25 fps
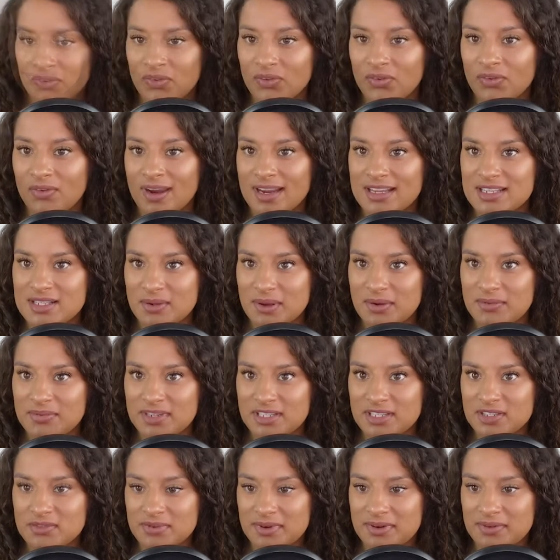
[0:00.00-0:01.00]
Great, so I've
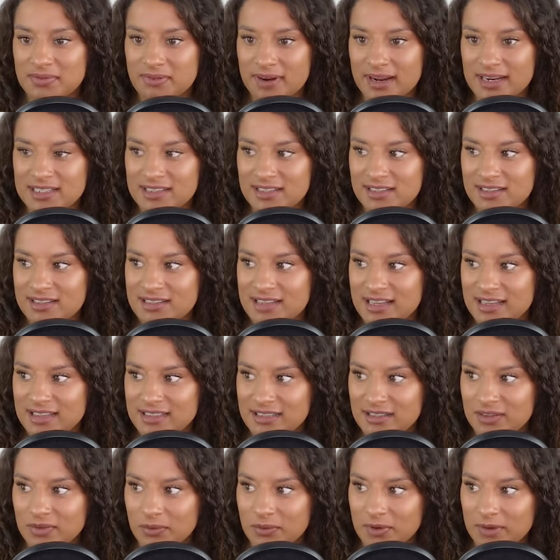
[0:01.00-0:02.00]
just refreshed because that
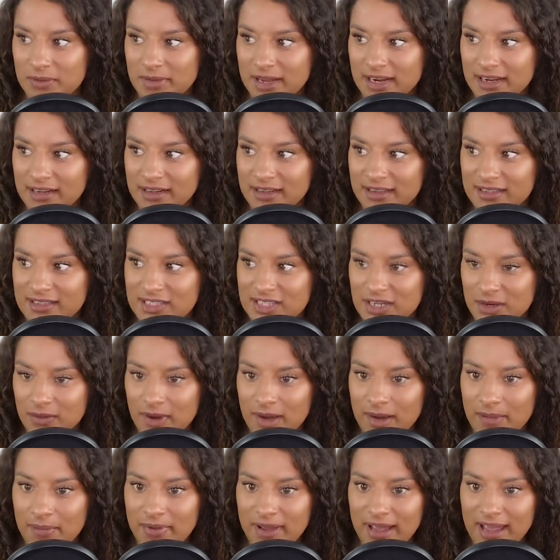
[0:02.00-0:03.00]
didn't automatically show
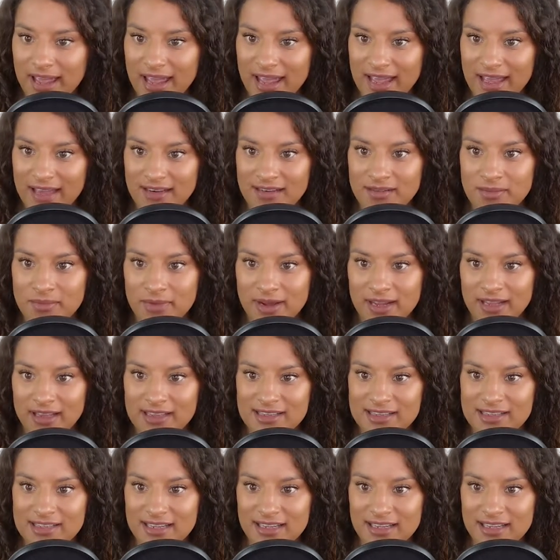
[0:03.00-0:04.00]
up and my
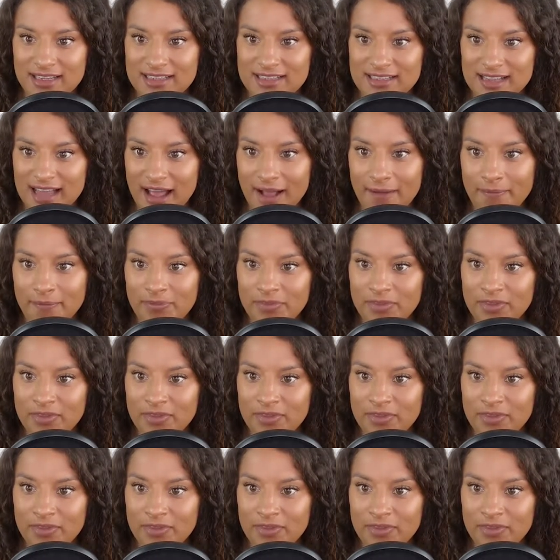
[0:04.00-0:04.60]
listing is there.